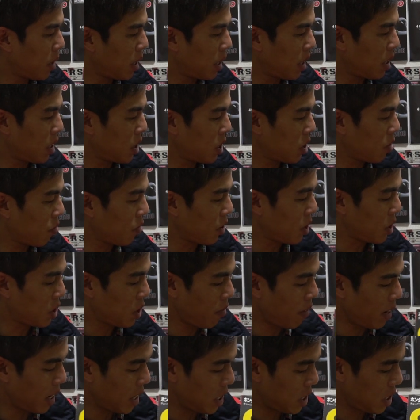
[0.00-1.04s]
but this is for the
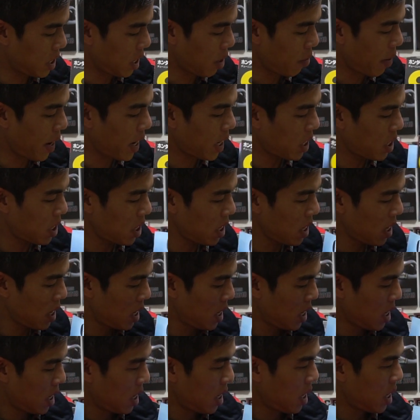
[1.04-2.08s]
Civic and CRX,
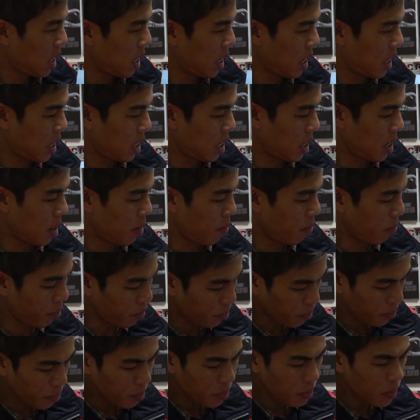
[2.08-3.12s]
and
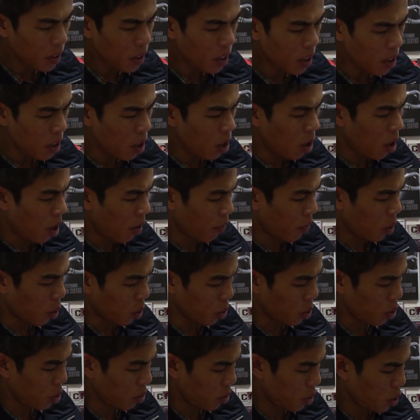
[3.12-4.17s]
of
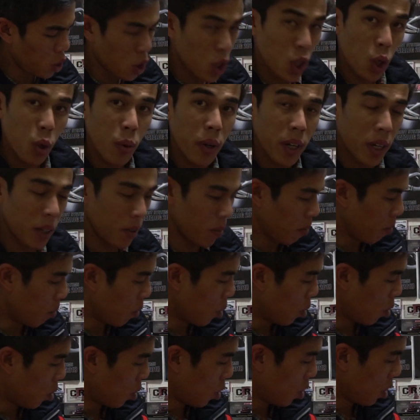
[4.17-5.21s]
course showing
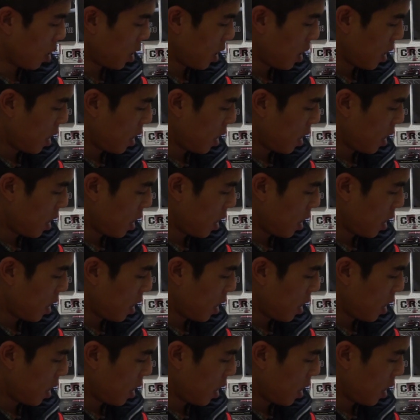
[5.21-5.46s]
more